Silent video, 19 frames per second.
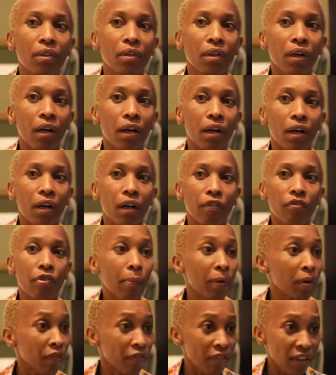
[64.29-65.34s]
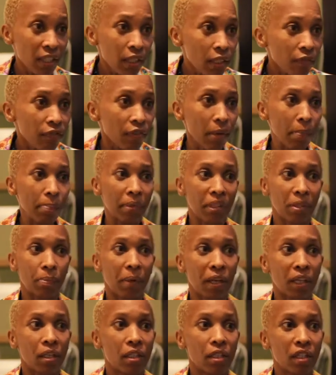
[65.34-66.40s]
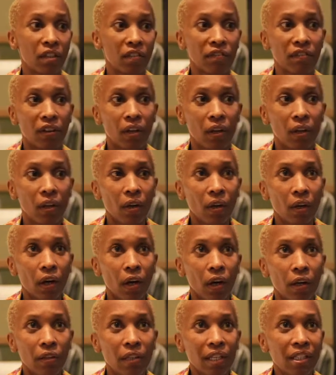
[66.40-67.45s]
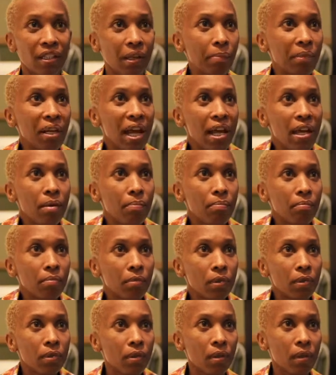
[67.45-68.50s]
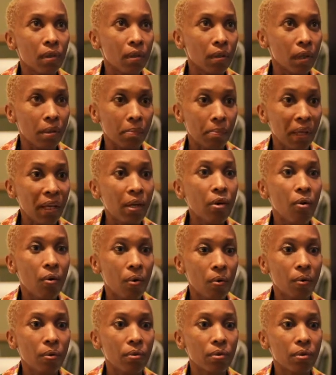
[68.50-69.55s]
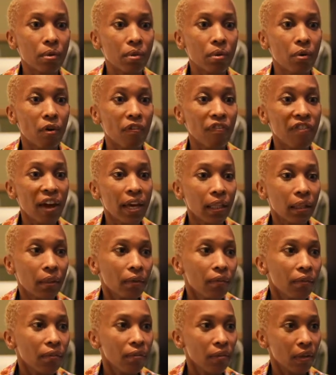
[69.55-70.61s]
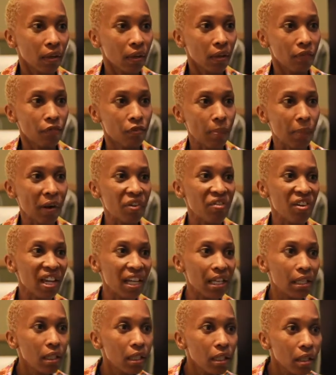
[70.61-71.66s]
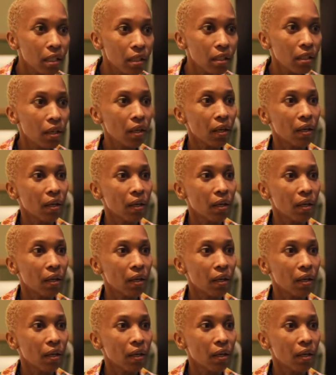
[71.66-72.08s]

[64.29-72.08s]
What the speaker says: From an offensive name perspective, there are some names that may cause offense from a race,